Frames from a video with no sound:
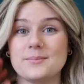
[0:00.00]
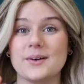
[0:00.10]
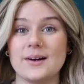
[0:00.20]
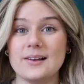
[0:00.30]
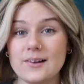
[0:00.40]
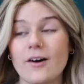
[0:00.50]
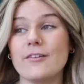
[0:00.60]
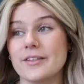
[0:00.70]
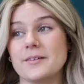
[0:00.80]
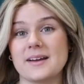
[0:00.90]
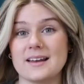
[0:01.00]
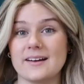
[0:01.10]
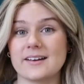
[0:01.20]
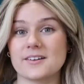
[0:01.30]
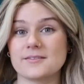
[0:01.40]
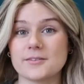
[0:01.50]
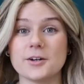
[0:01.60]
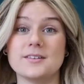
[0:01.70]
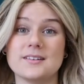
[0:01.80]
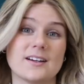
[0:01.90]
but a lot of them get like
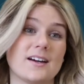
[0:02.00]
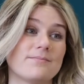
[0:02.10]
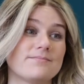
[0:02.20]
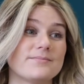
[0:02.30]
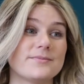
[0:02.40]
under